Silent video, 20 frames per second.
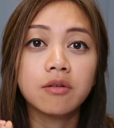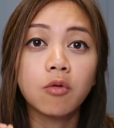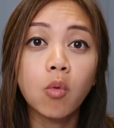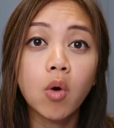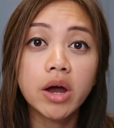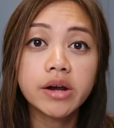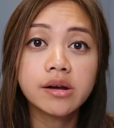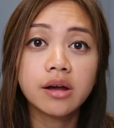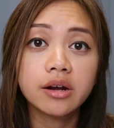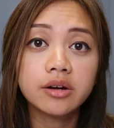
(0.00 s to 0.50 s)

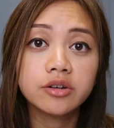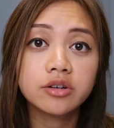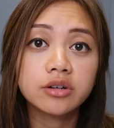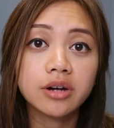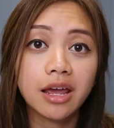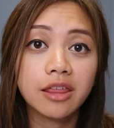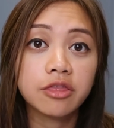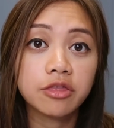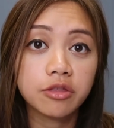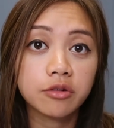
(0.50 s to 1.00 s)

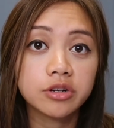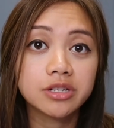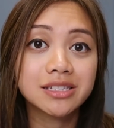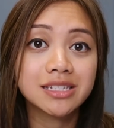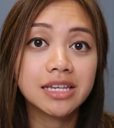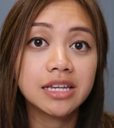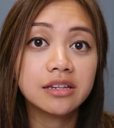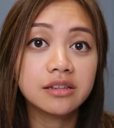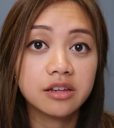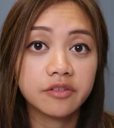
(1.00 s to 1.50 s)

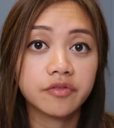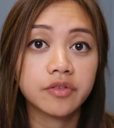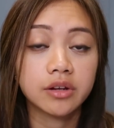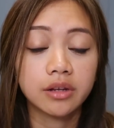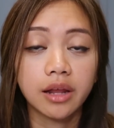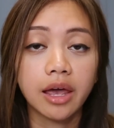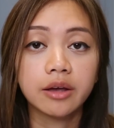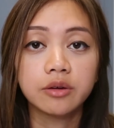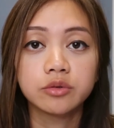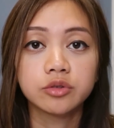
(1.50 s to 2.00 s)
113
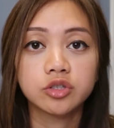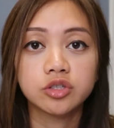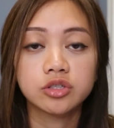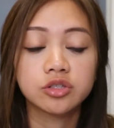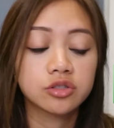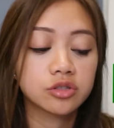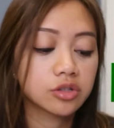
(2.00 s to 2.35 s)
different languages.